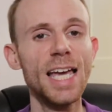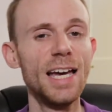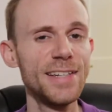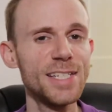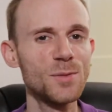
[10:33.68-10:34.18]

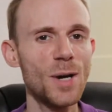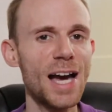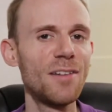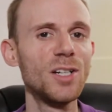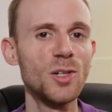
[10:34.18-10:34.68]
And this is where
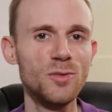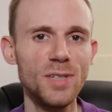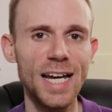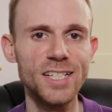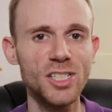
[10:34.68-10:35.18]
having a good
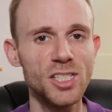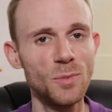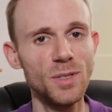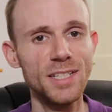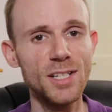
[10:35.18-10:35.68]
relationship
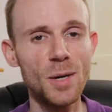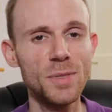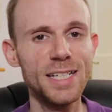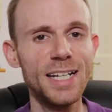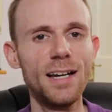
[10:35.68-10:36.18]
with a
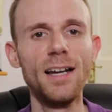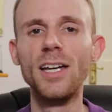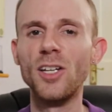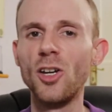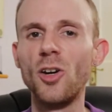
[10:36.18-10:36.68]
diamond dealer
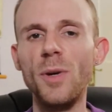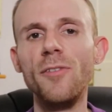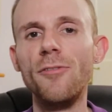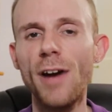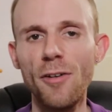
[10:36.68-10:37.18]
can come in
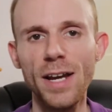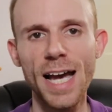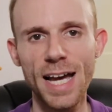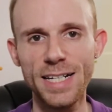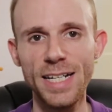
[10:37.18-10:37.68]
very
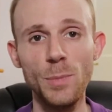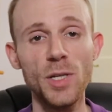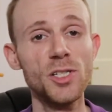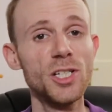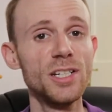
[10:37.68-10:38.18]
handy,
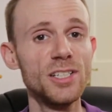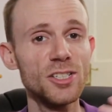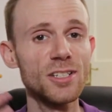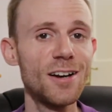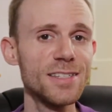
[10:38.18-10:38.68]
because you can
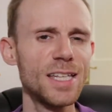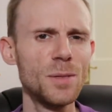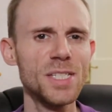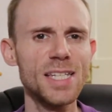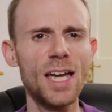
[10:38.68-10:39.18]
just contact them
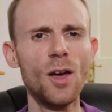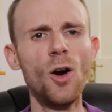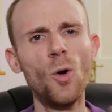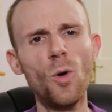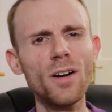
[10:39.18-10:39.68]
and say,
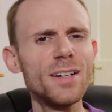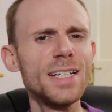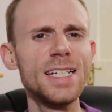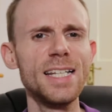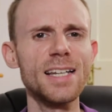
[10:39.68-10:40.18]
what kind
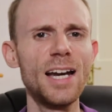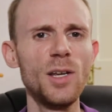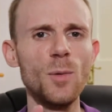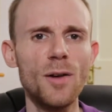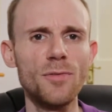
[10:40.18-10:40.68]
of discount are
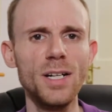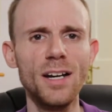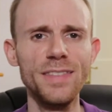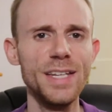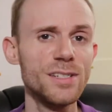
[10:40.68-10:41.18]
you offering
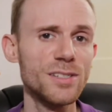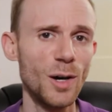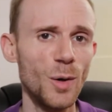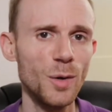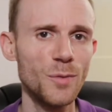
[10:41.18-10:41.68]
on this
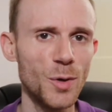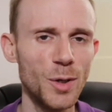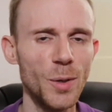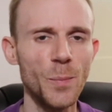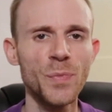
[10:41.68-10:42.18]
style of cut?